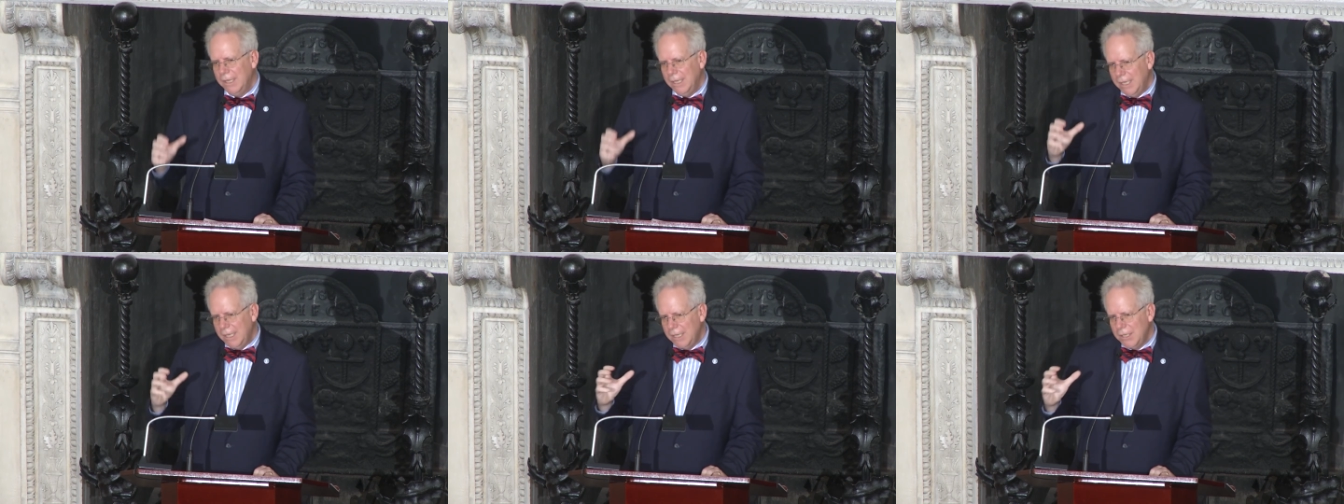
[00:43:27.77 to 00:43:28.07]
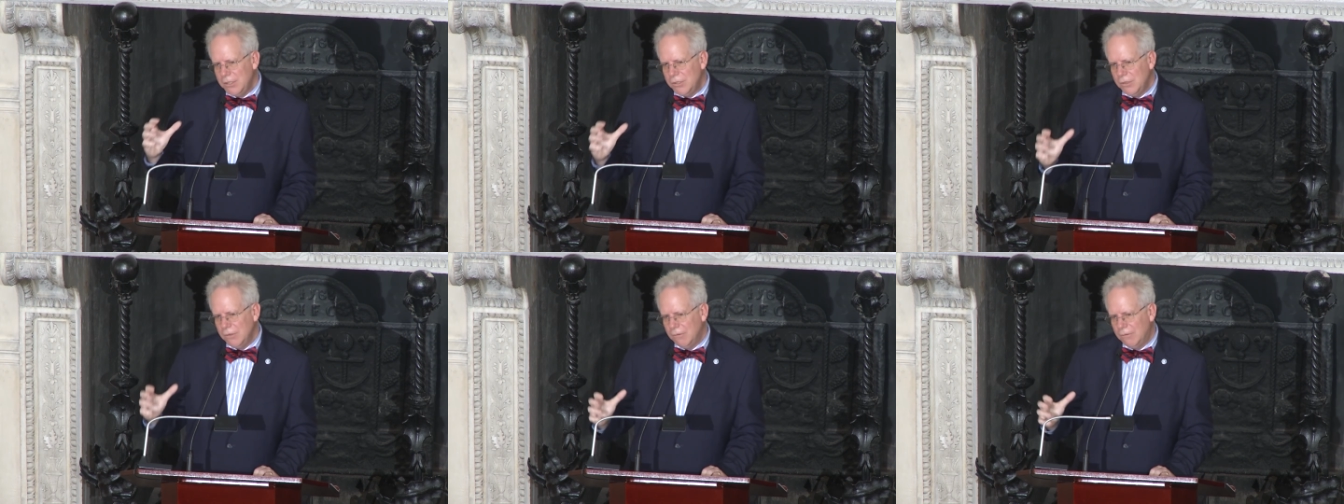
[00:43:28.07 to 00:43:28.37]

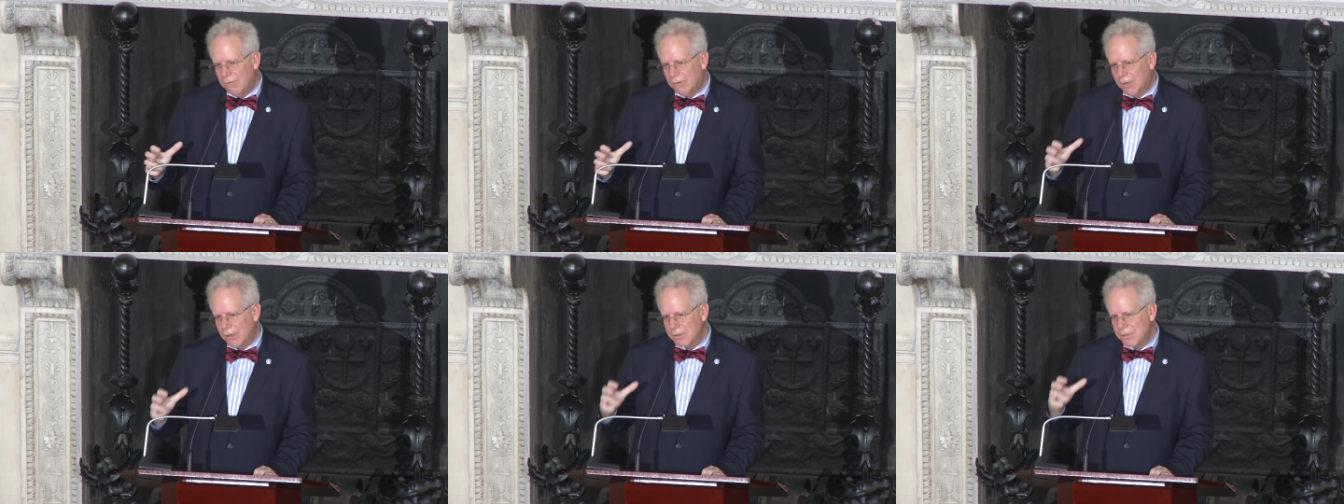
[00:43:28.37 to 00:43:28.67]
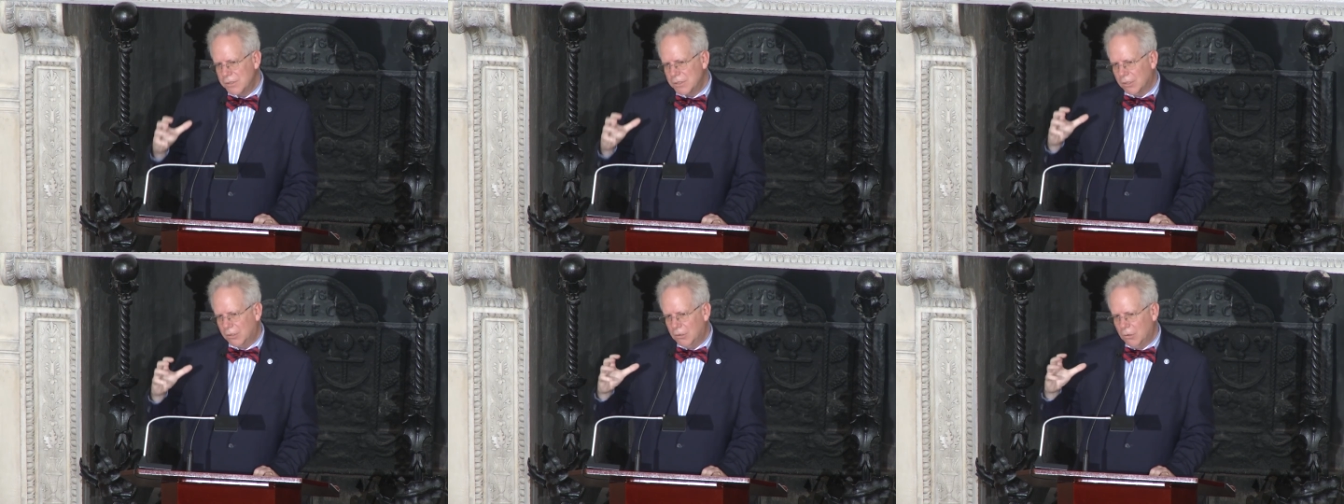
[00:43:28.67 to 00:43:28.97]
into
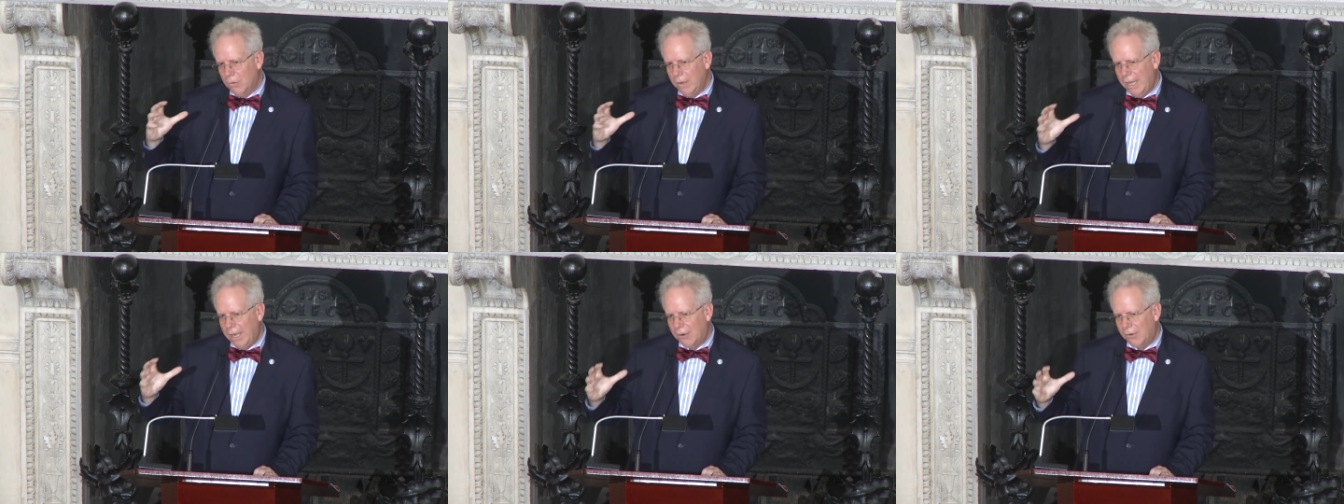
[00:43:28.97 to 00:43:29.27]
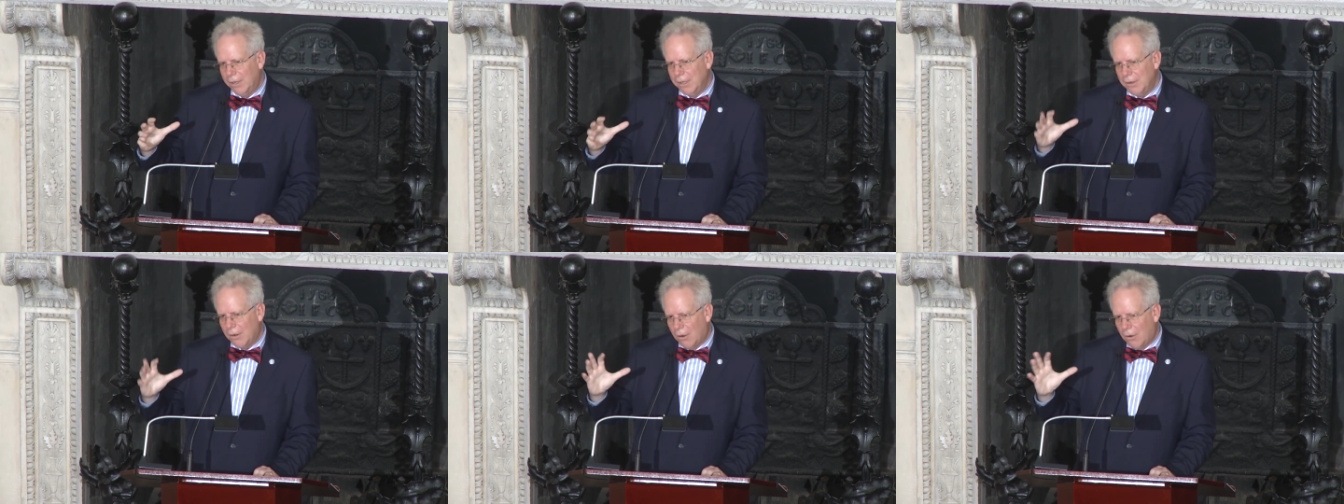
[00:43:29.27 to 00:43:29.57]
first a
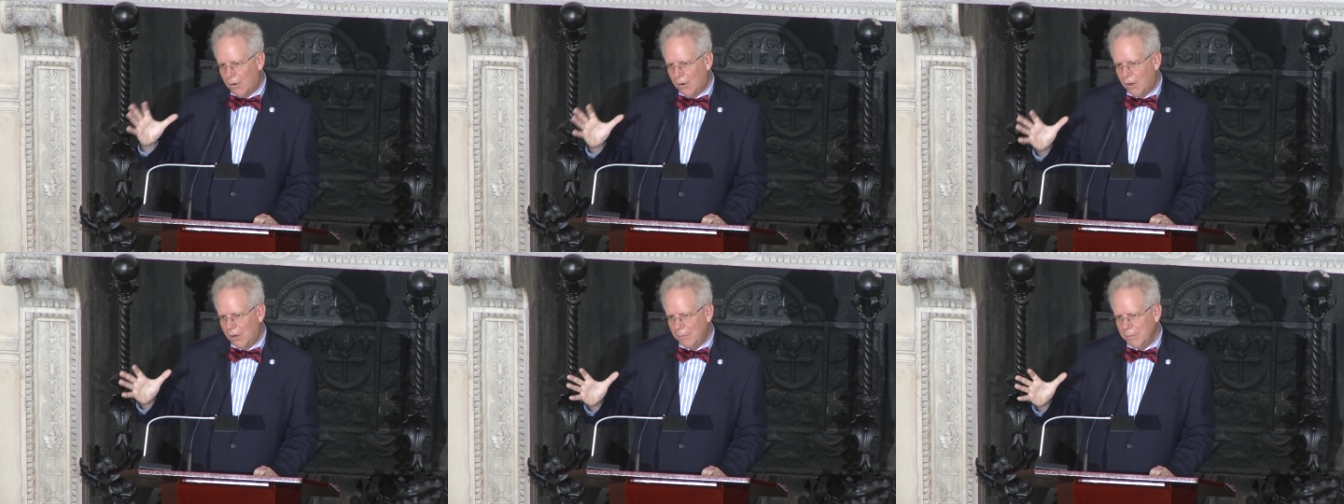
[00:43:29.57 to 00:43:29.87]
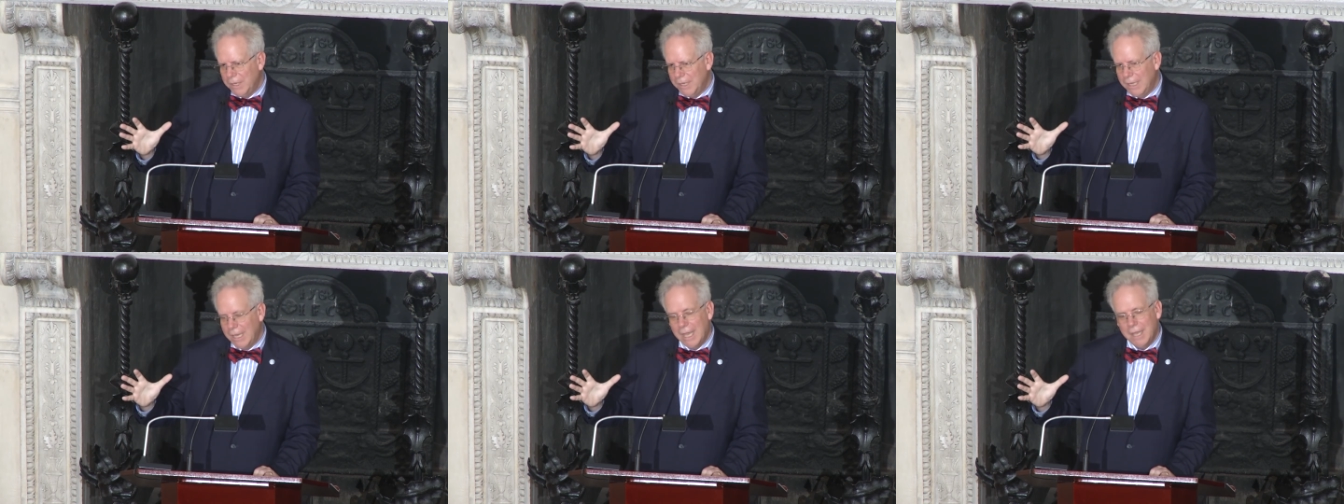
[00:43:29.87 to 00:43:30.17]
coherent
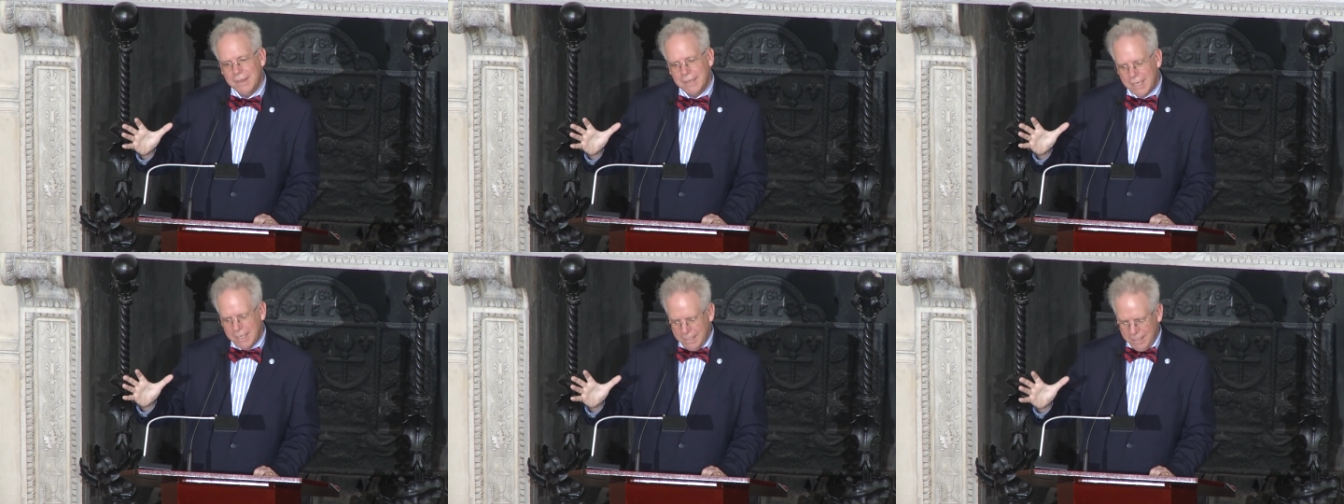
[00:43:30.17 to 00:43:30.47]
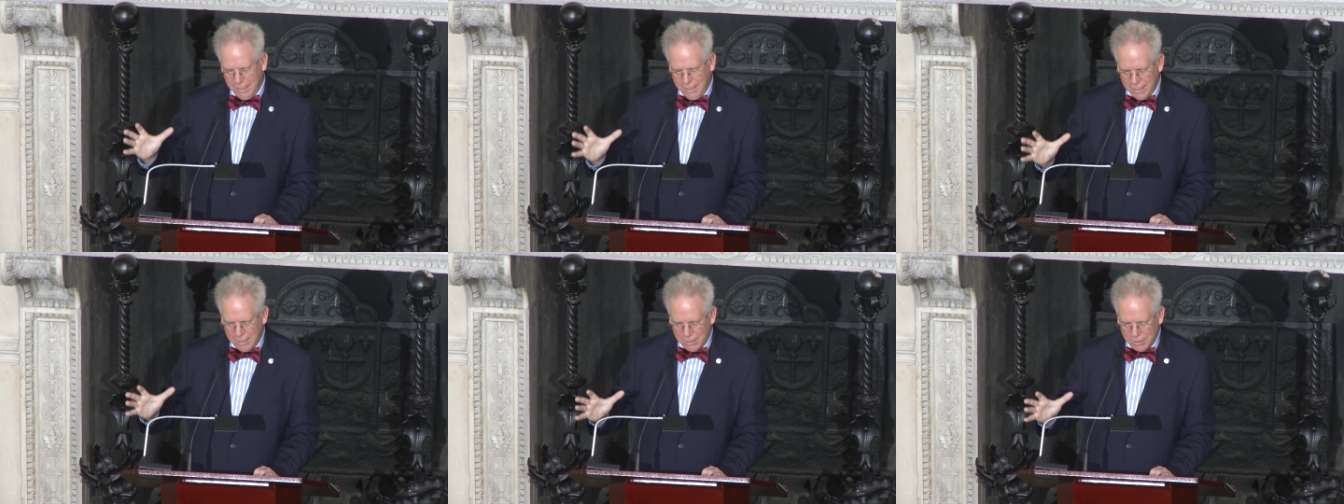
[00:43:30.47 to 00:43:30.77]
army and then
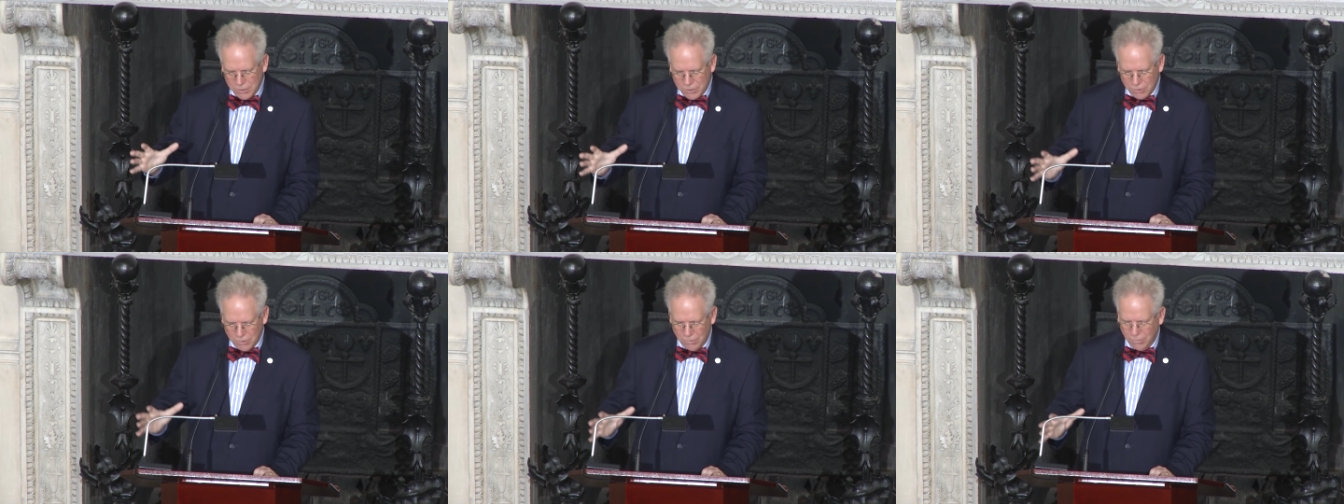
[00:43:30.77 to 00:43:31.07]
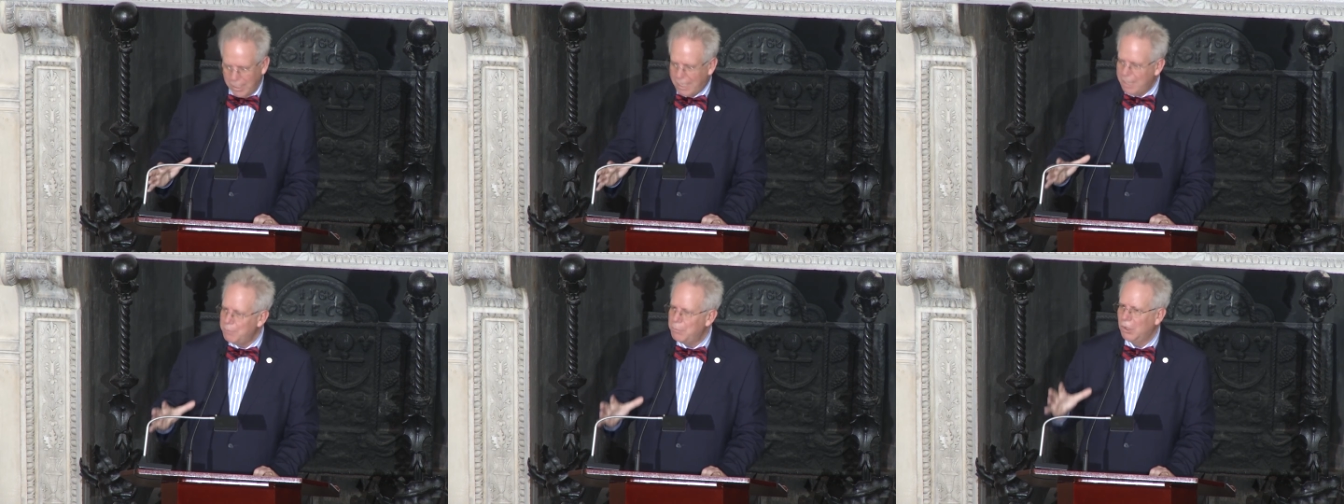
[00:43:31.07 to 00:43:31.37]

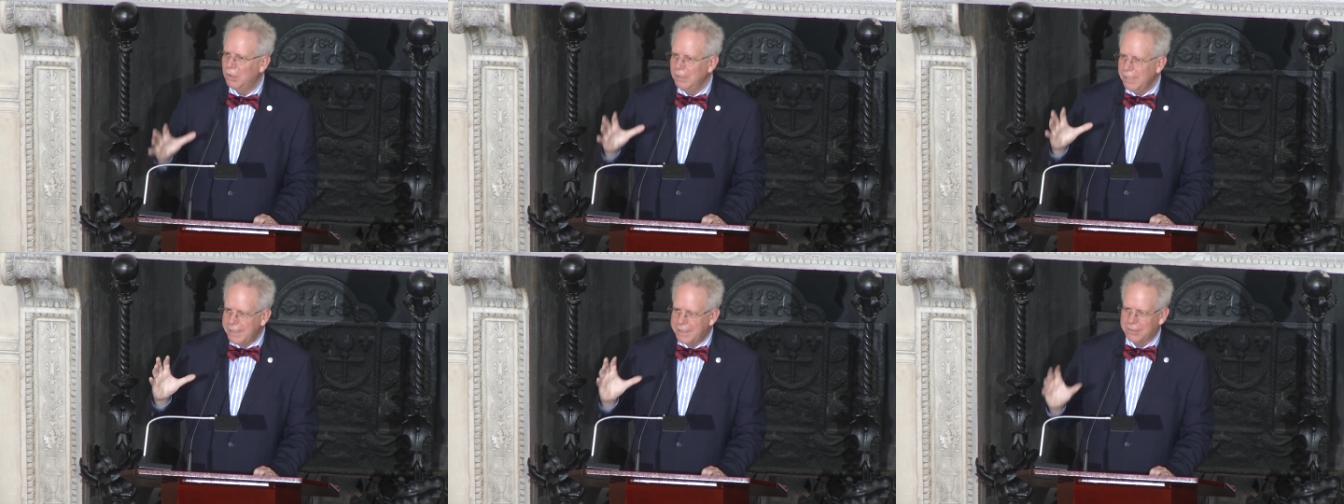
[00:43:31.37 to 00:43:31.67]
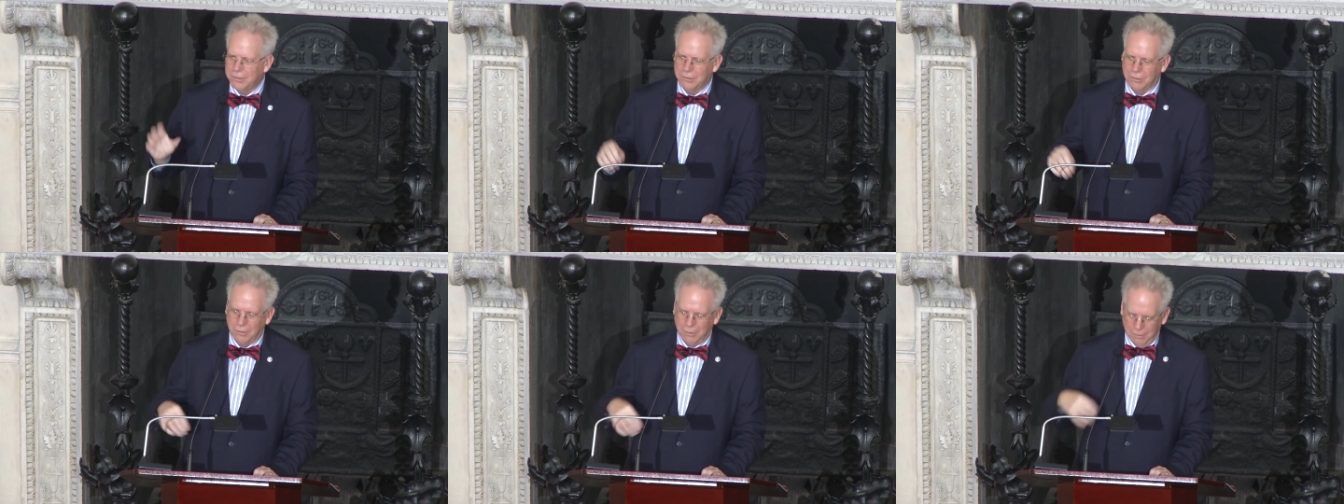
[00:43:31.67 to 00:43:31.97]
into a
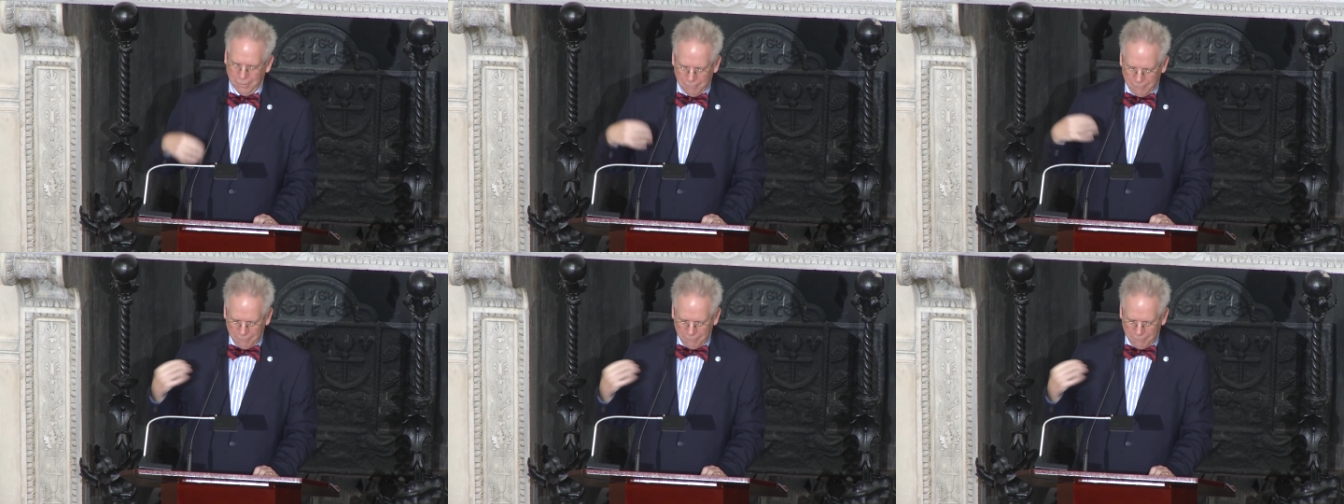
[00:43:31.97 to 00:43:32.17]
political